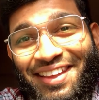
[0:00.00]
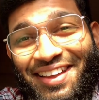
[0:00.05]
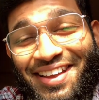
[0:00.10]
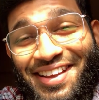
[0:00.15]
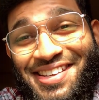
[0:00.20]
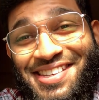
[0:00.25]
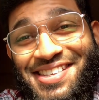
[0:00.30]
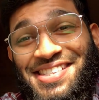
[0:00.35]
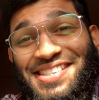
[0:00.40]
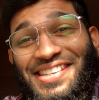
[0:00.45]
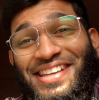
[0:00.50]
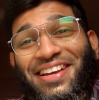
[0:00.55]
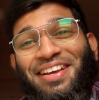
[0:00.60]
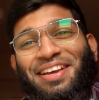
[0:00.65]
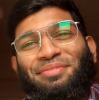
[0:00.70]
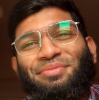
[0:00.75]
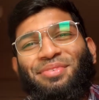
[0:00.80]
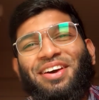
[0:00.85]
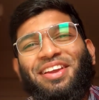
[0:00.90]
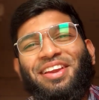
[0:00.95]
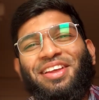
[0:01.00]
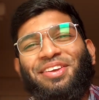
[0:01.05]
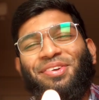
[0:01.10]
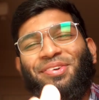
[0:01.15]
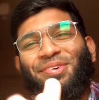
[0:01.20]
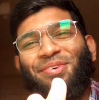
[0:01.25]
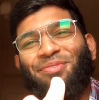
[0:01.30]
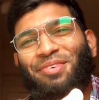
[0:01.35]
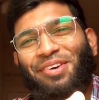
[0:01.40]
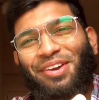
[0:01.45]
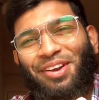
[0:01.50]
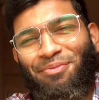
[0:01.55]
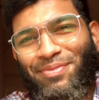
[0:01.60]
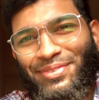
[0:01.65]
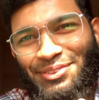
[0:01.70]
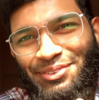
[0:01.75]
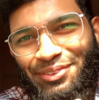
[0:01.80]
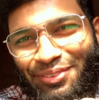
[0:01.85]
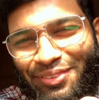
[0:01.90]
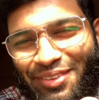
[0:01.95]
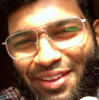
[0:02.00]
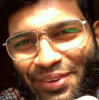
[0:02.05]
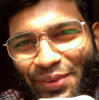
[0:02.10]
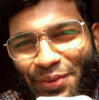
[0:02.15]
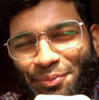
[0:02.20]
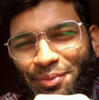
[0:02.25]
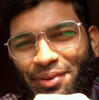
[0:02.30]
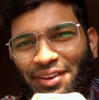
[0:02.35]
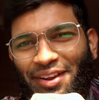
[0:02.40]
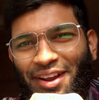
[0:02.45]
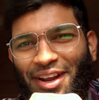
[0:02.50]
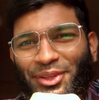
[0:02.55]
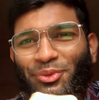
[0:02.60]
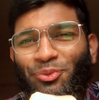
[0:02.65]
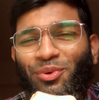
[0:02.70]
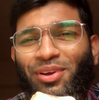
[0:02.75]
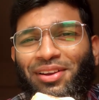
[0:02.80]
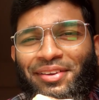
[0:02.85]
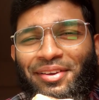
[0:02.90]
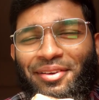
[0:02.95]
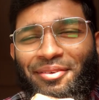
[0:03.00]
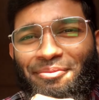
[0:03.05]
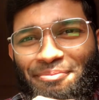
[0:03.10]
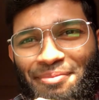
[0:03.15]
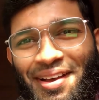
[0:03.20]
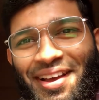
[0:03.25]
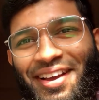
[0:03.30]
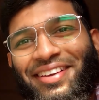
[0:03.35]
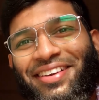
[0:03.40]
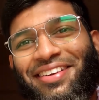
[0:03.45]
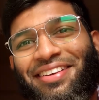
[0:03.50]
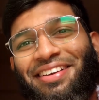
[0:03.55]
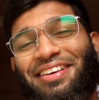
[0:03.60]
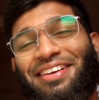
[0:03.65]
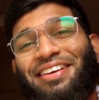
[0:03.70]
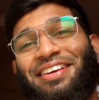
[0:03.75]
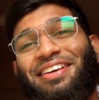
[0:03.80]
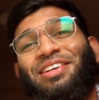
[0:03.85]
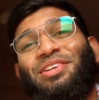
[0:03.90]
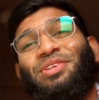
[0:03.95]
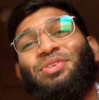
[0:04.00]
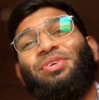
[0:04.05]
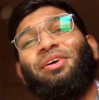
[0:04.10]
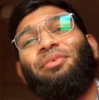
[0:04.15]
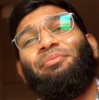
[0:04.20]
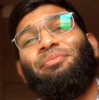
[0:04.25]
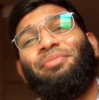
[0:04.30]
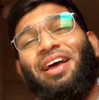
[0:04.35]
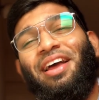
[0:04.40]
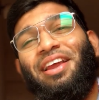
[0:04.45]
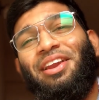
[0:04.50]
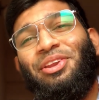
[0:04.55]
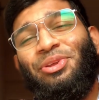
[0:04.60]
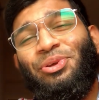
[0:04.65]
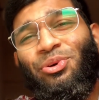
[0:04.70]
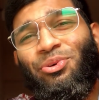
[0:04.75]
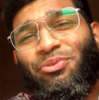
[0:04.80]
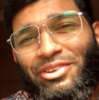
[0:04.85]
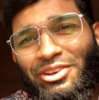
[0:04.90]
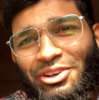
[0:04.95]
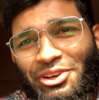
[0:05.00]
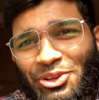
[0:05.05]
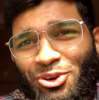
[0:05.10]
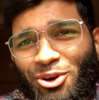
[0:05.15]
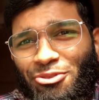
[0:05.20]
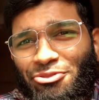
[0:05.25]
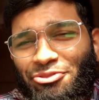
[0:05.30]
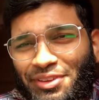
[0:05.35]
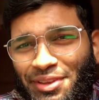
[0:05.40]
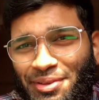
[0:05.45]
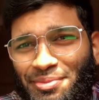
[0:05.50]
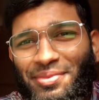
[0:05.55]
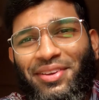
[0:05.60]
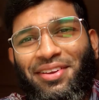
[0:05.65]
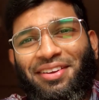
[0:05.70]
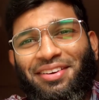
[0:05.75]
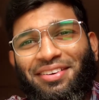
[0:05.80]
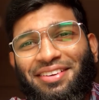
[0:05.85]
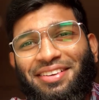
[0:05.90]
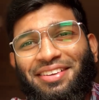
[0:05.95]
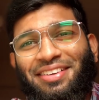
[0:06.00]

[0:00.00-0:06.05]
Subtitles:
Assalamu alaikum wa rahmatullahi wa barakatuh. Welcome back to a brand new video of Im here.